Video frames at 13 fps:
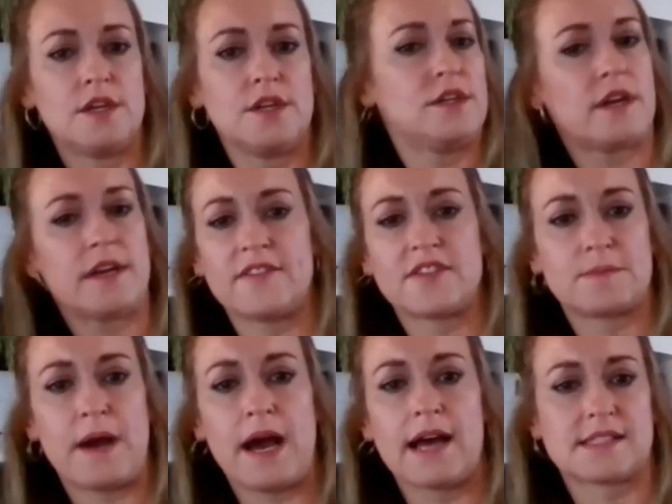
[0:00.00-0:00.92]
You don't have to
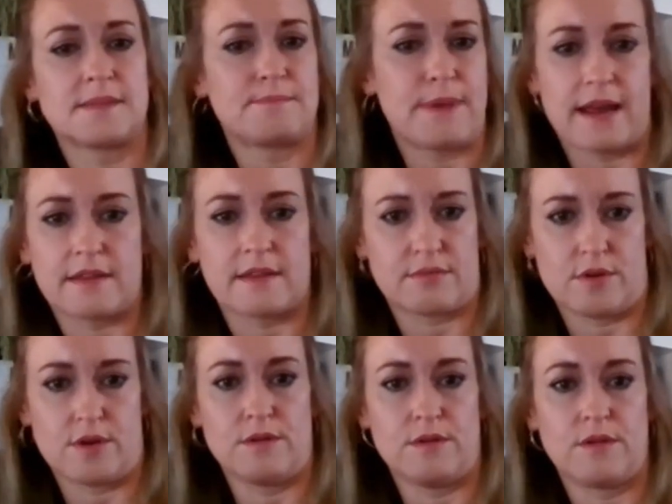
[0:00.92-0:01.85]
pass it back
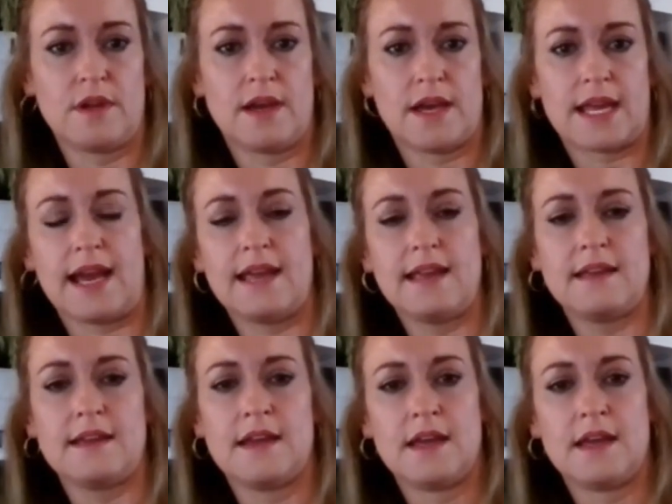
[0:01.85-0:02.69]
through, okay?